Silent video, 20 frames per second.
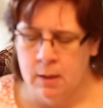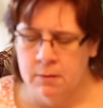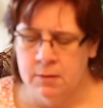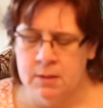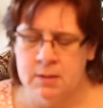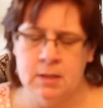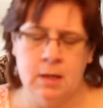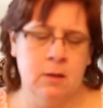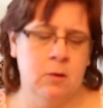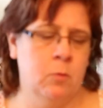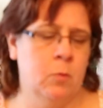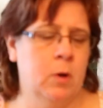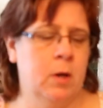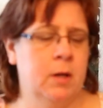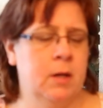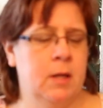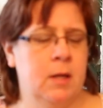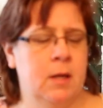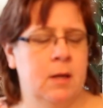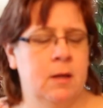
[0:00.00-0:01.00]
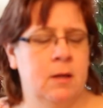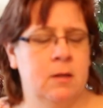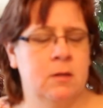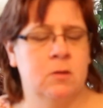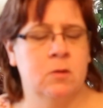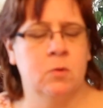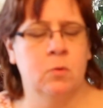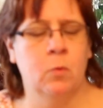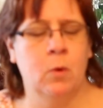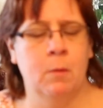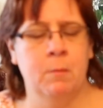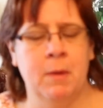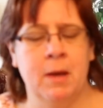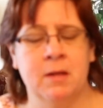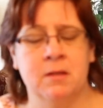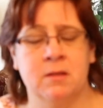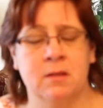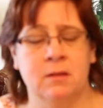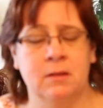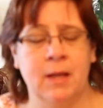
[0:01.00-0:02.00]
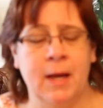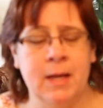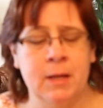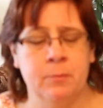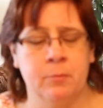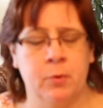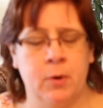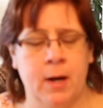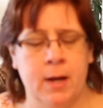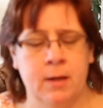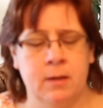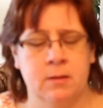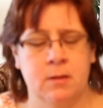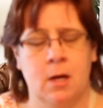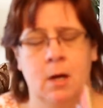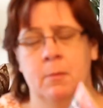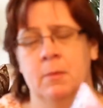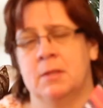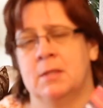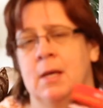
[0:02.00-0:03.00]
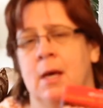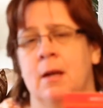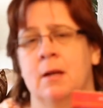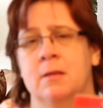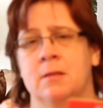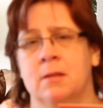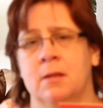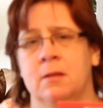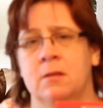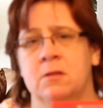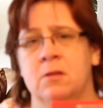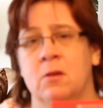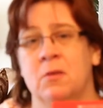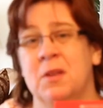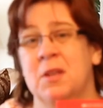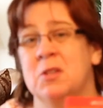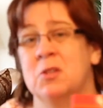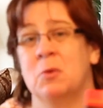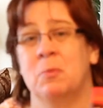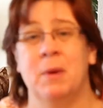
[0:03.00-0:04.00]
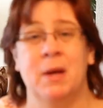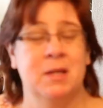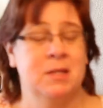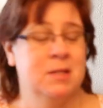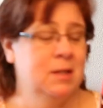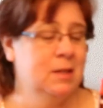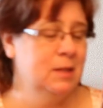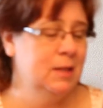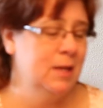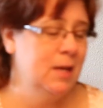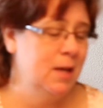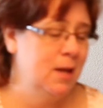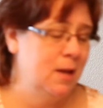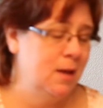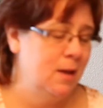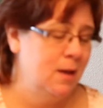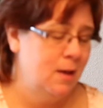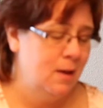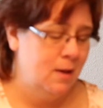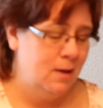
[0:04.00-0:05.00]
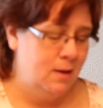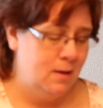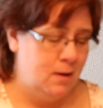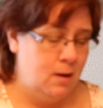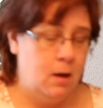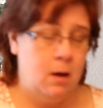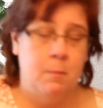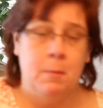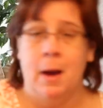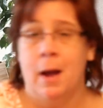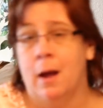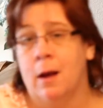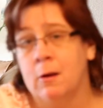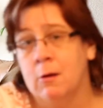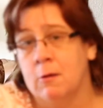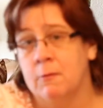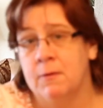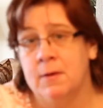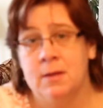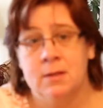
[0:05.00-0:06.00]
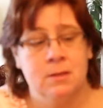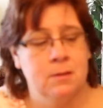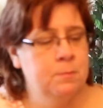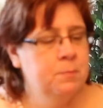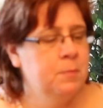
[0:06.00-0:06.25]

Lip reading: This other one is What Makes the Light Bright? Thomas Edison. So these are basically biographies,